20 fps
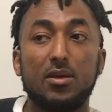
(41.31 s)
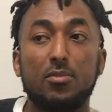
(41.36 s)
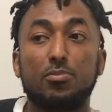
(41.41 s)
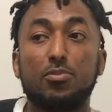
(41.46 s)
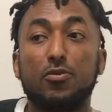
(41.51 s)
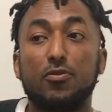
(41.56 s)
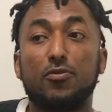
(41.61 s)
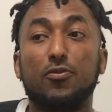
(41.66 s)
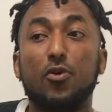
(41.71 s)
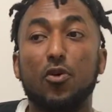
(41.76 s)

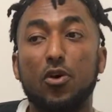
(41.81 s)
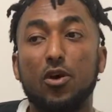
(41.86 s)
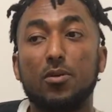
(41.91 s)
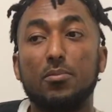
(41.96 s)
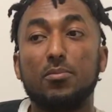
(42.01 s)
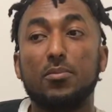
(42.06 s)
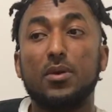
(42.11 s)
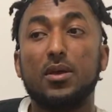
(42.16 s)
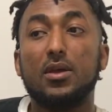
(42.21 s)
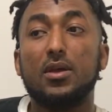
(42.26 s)

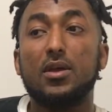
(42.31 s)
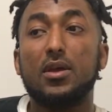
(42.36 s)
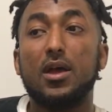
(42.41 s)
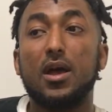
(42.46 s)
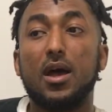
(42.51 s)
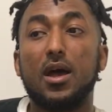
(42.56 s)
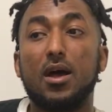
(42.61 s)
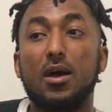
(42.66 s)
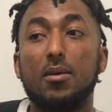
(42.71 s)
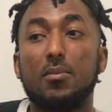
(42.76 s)
perform
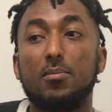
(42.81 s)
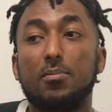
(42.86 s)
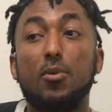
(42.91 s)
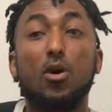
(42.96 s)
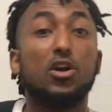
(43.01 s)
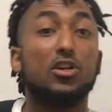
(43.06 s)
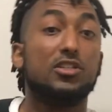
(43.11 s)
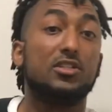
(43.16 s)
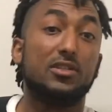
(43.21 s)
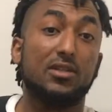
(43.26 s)

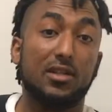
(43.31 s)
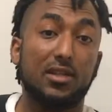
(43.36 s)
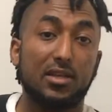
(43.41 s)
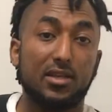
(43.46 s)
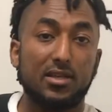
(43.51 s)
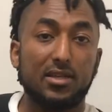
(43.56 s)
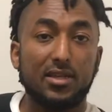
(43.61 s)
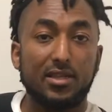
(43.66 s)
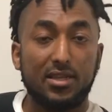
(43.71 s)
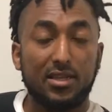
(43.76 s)
marginally
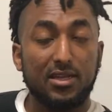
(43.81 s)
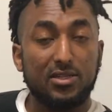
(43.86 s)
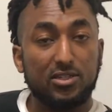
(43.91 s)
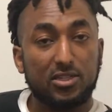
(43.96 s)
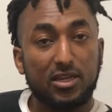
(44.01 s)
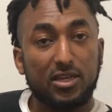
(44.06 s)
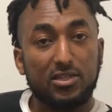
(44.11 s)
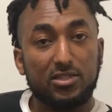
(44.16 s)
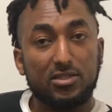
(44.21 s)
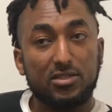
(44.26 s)
in the
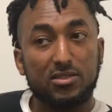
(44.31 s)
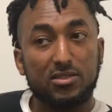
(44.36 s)
education